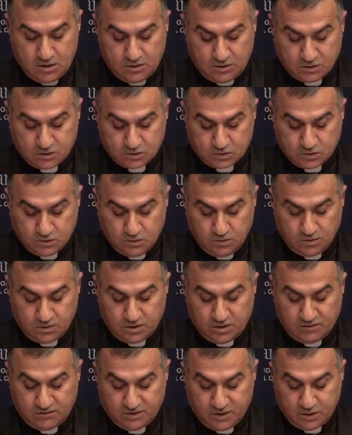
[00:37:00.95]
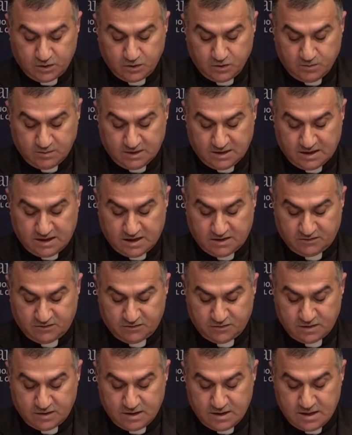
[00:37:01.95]
the truth of the human life.
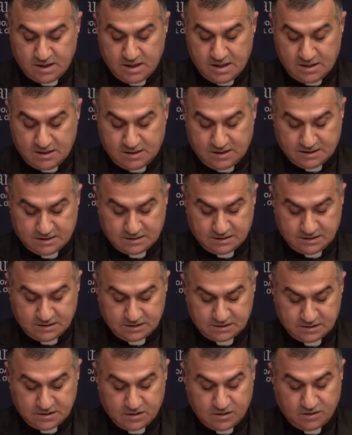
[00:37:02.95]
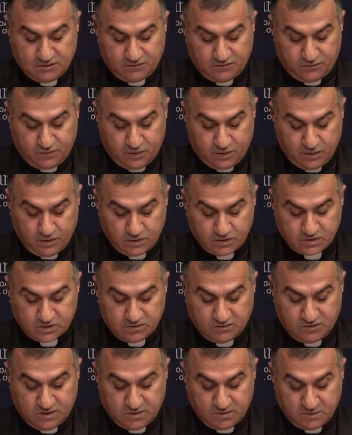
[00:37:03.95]
That is, the voice
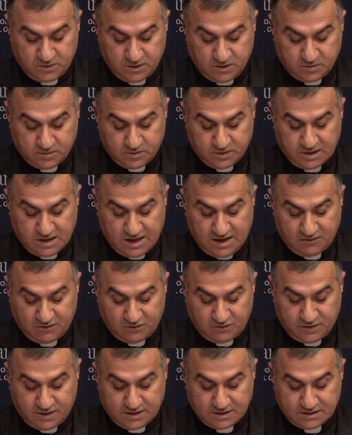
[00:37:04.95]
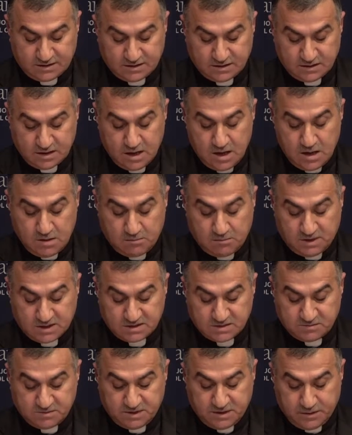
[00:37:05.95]
of the people affected
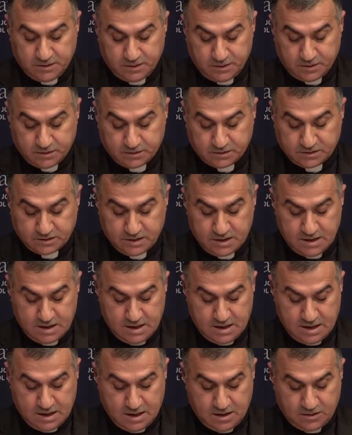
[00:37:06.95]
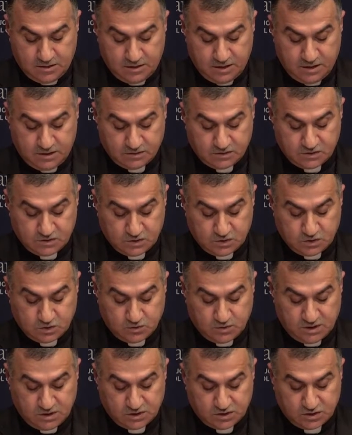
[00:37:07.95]
must be heard, and their
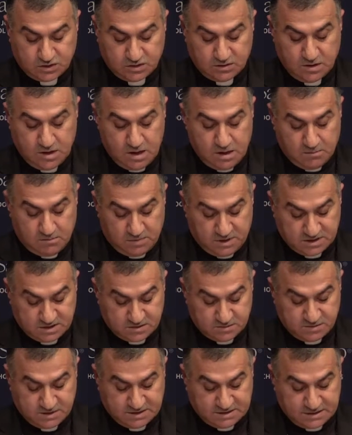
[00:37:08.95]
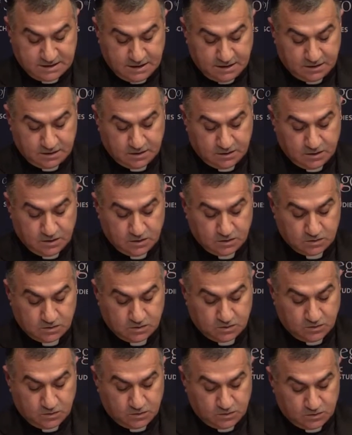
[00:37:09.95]
situation must be taken
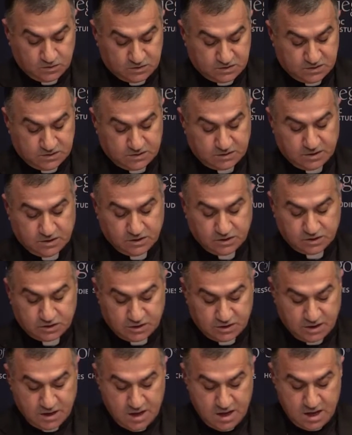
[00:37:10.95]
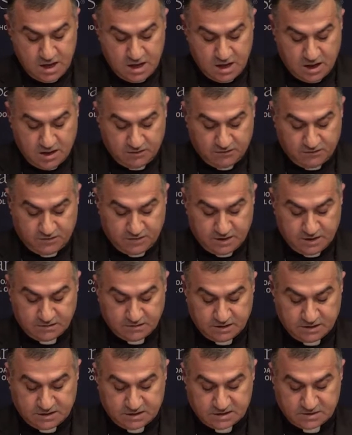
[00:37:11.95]
into consideration if their
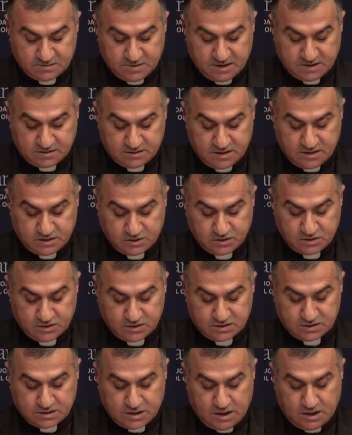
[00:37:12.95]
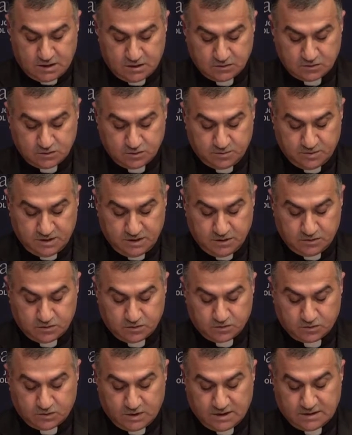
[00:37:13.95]
expectations are to be
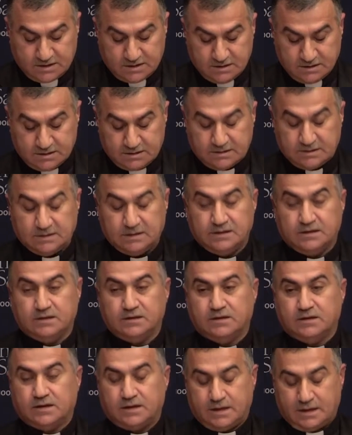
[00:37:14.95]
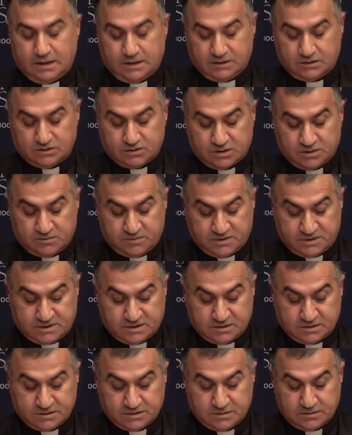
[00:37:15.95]
correctly
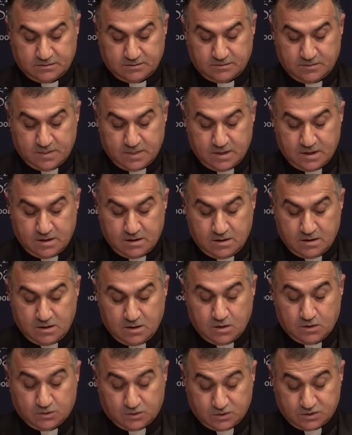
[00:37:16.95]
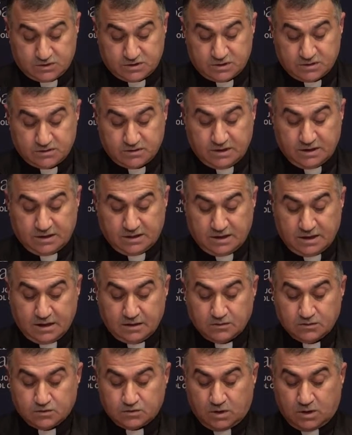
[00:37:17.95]
interpreted. Returning
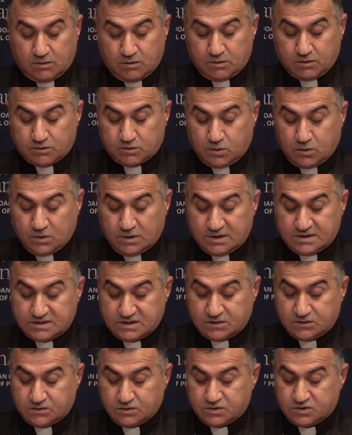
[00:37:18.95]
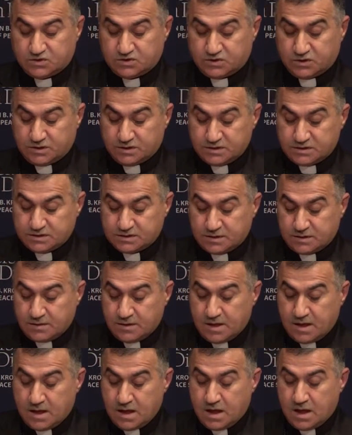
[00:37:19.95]
then to our role as Christians,
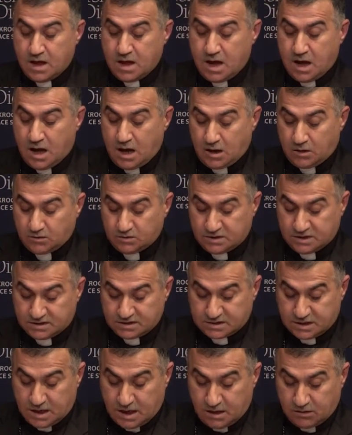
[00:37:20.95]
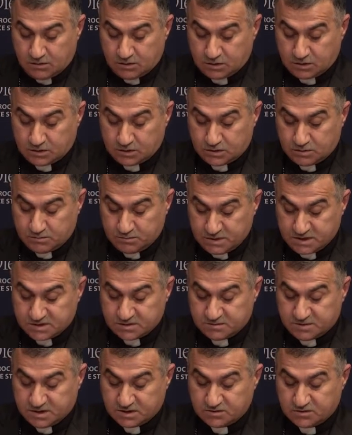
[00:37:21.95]
how does our
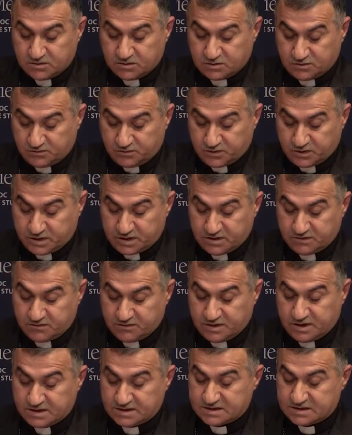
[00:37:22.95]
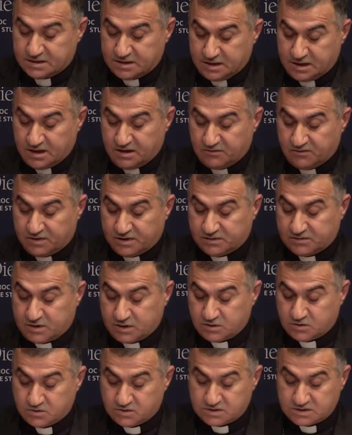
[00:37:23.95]
commitment to forgiveness, love, and
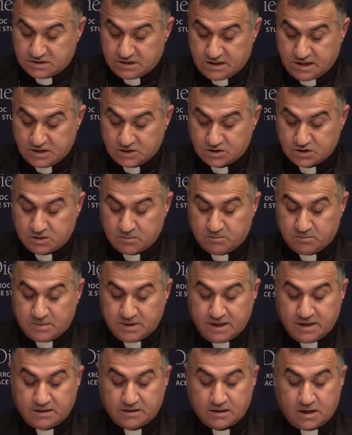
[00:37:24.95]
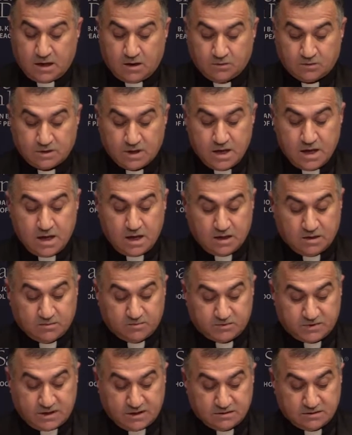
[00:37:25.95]
reconciliation play out in
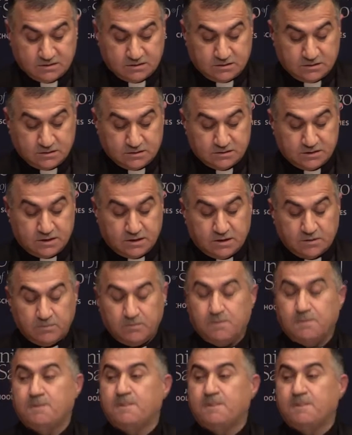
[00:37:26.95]
practical terms?